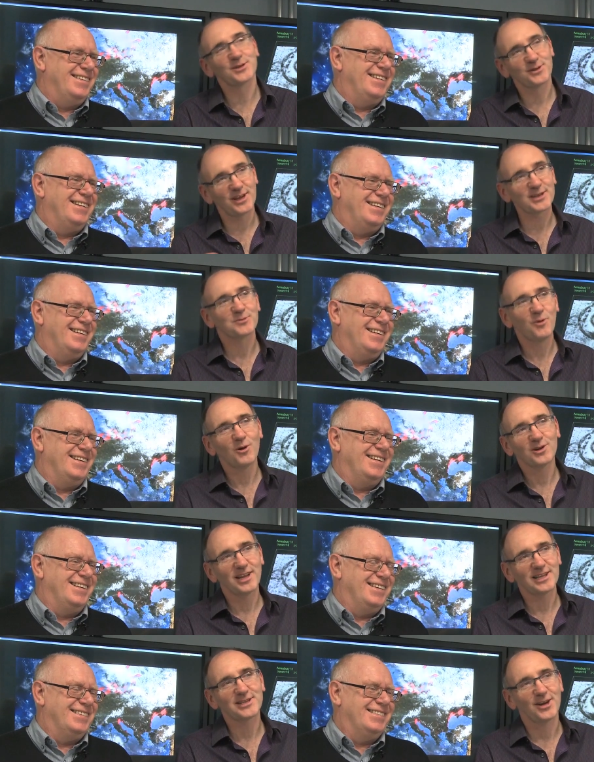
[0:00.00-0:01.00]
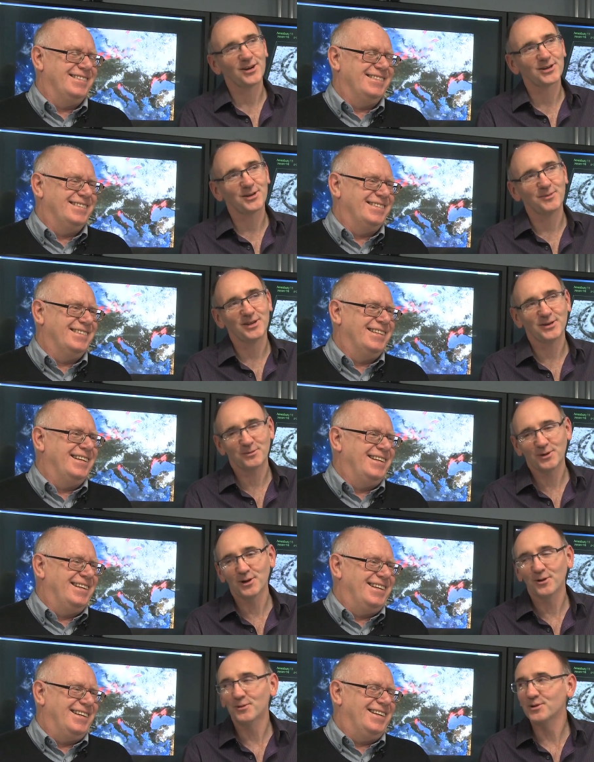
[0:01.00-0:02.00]
Speaker 1: so that's one less argument that we
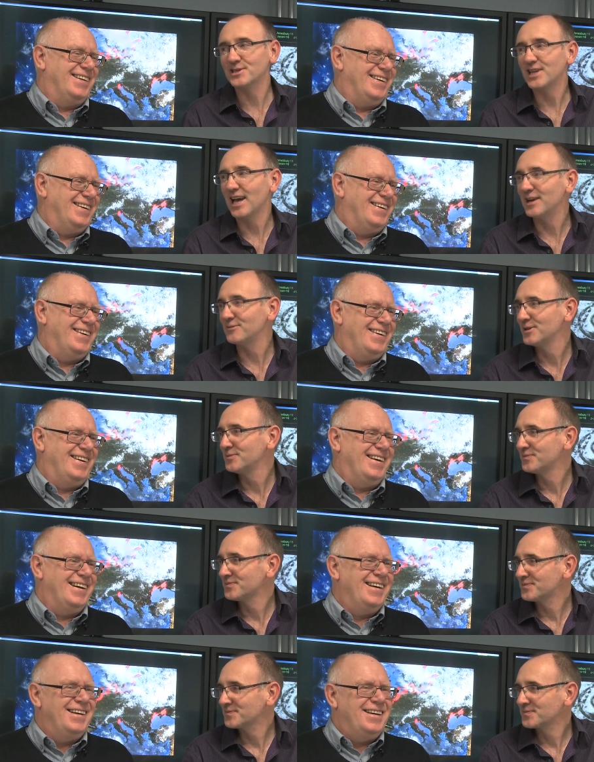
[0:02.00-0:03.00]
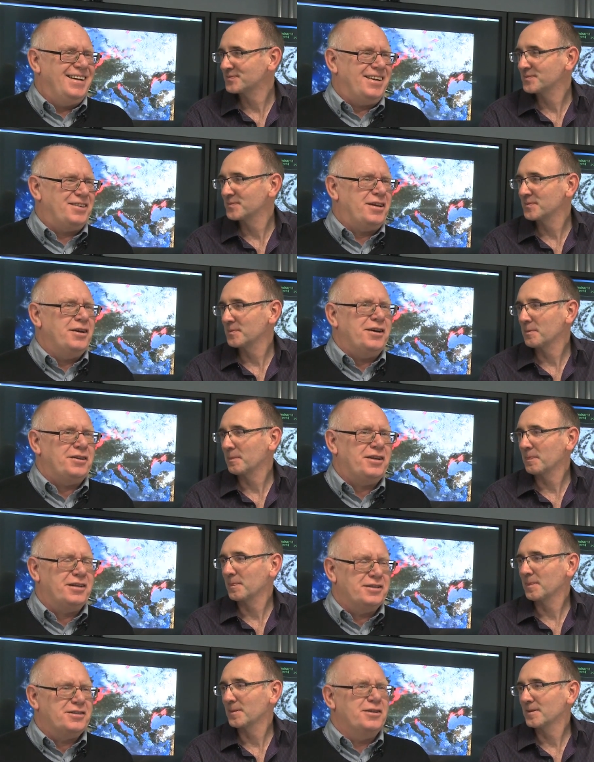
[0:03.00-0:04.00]
always have.
Speaker 2: Yeah. I, th I think
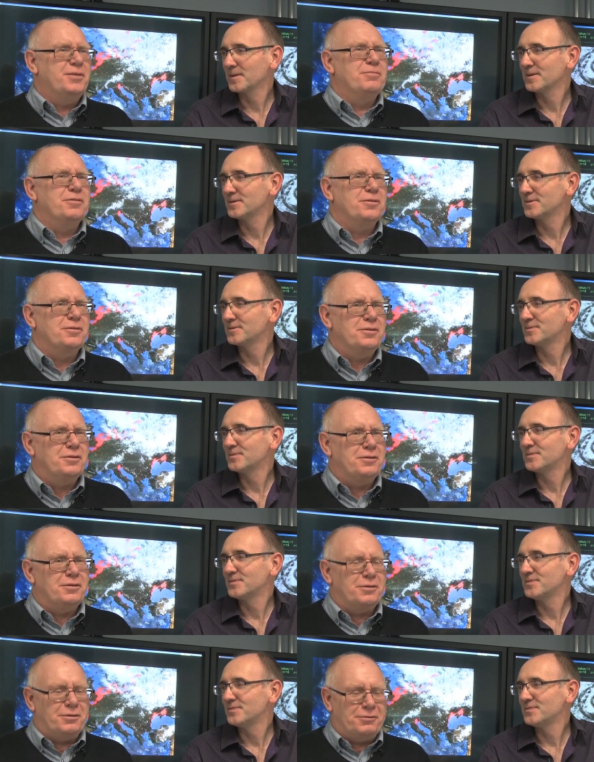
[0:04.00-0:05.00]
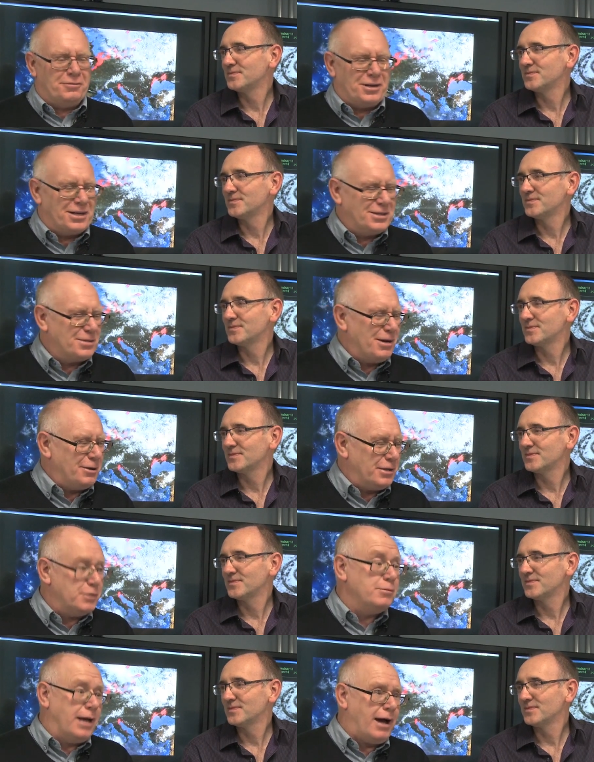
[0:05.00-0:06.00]
there's a number of things about
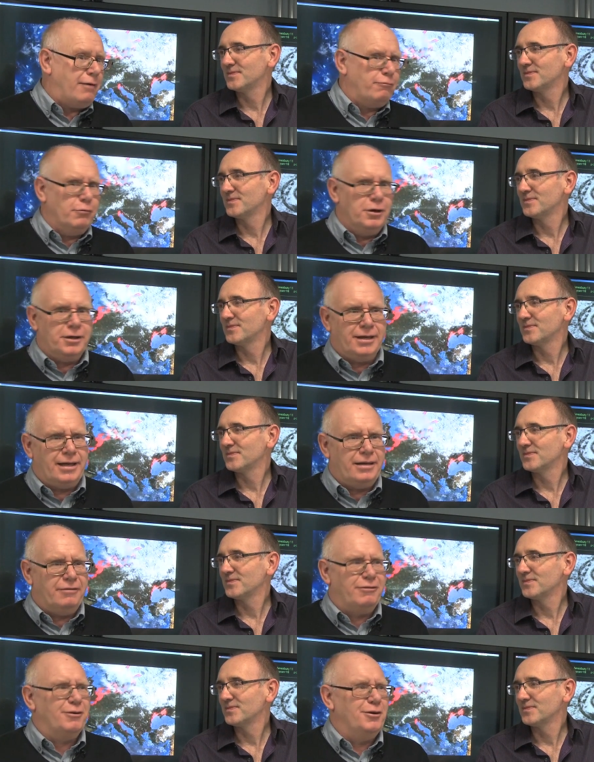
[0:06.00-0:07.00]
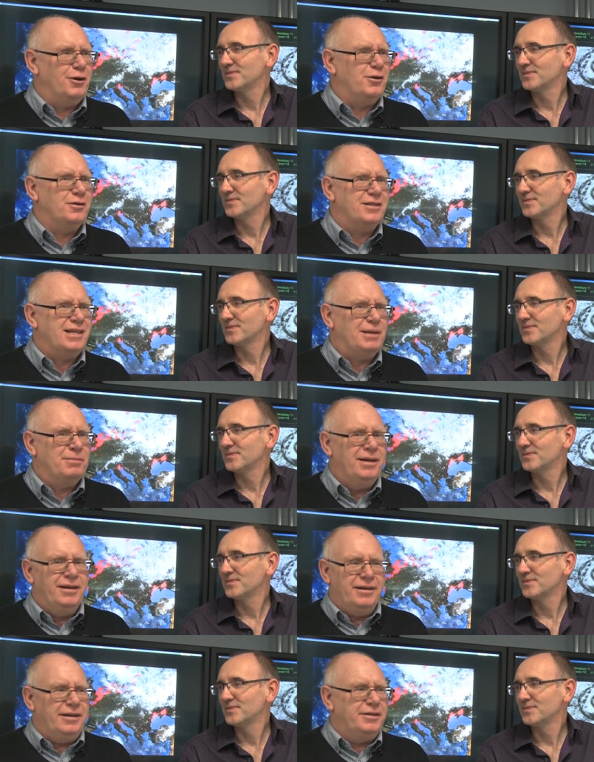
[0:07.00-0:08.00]
this. We have worked together for a long time,
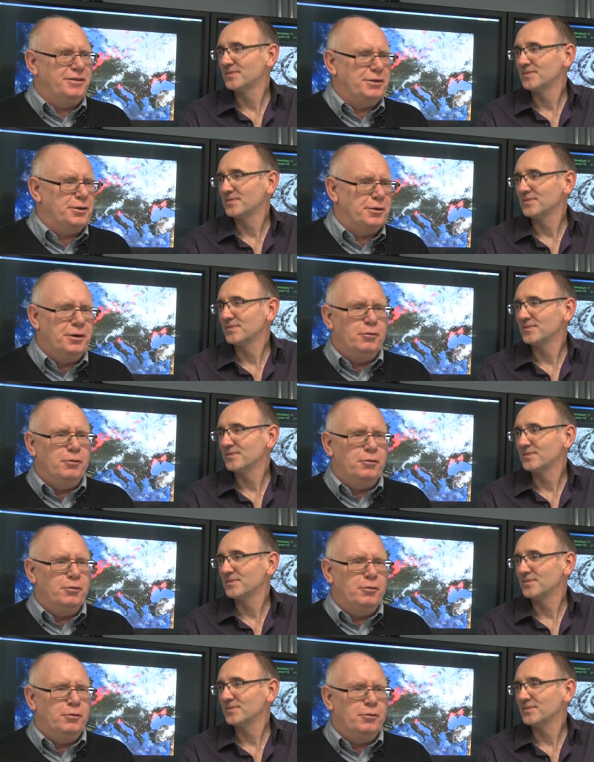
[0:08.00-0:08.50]
and, you know,